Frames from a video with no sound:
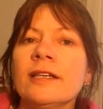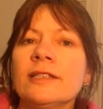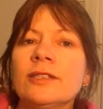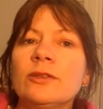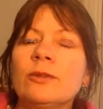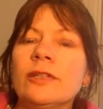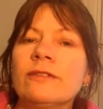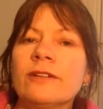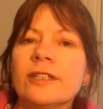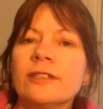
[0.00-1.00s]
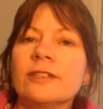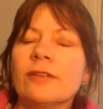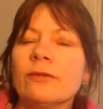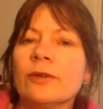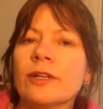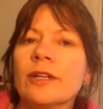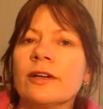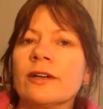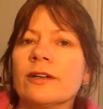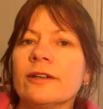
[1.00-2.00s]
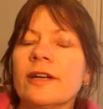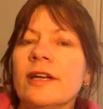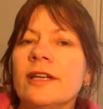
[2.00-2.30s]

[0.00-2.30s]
is you will find yourself working harder.